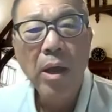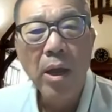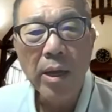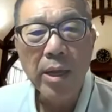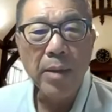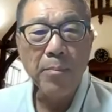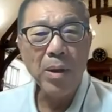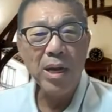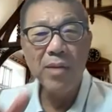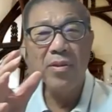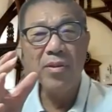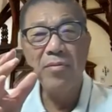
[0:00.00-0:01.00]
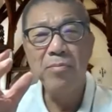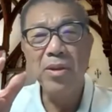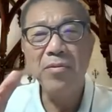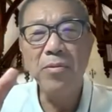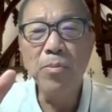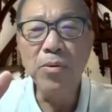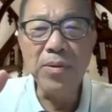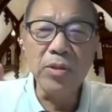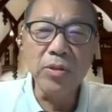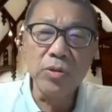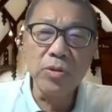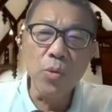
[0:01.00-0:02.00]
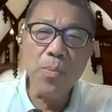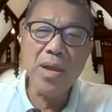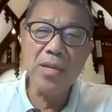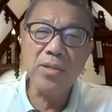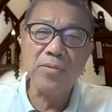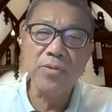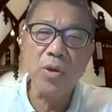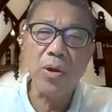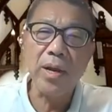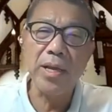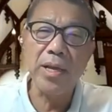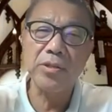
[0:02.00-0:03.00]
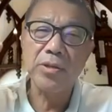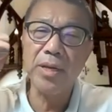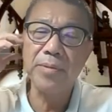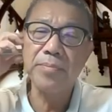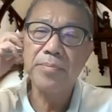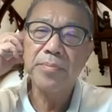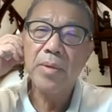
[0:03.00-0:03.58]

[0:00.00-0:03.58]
Okay, but then if you move into domains of knowledge, right?